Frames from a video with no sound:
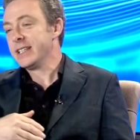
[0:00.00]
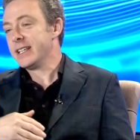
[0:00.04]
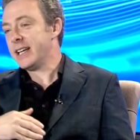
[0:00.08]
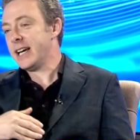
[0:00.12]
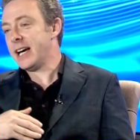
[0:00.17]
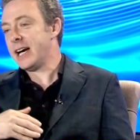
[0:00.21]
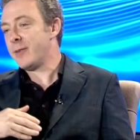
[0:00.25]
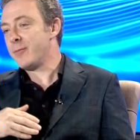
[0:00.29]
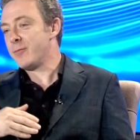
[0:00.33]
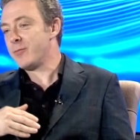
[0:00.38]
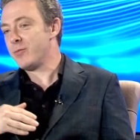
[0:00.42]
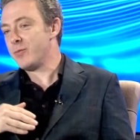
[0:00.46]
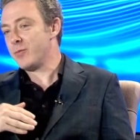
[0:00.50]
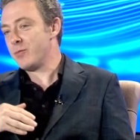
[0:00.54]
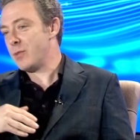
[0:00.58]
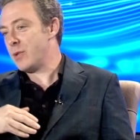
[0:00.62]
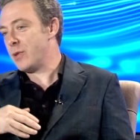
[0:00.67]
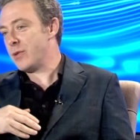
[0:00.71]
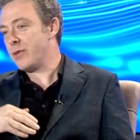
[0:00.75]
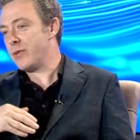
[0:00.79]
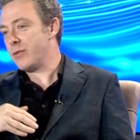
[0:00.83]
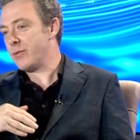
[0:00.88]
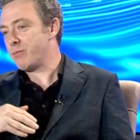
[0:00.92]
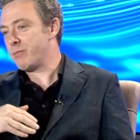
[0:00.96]
um,
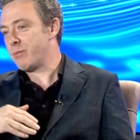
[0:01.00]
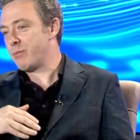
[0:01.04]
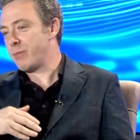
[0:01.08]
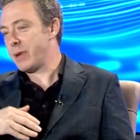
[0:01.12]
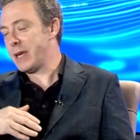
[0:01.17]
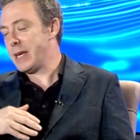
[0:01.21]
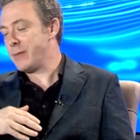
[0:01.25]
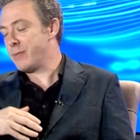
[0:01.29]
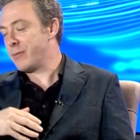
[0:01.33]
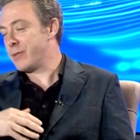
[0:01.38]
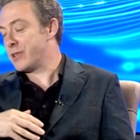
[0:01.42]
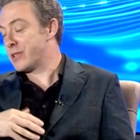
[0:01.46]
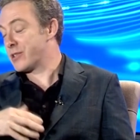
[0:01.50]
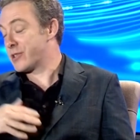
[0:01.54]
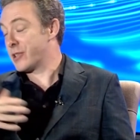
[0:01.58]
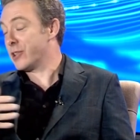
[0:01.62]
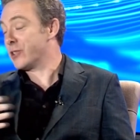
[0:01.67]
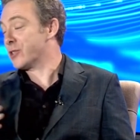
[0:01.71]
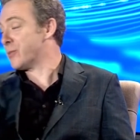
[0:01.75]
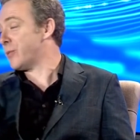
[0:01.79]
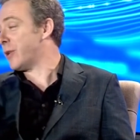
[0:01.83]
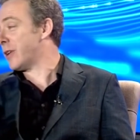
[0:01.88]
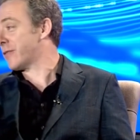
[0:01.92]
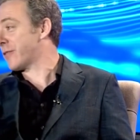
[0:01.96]
people, there's
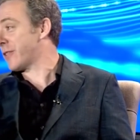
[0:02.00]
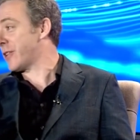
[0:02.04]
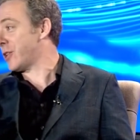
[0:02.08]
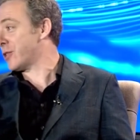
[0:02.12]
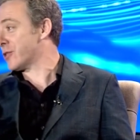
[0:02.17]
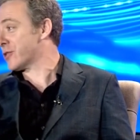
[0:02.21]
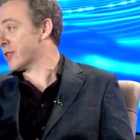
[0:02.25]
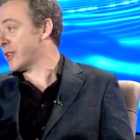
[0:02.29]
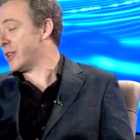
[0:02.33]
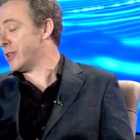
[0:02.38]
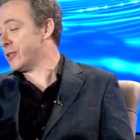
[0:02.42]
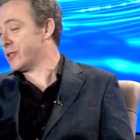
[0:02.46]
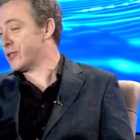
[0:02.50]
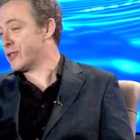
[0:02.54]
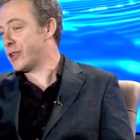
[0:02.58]
still demand for old skills.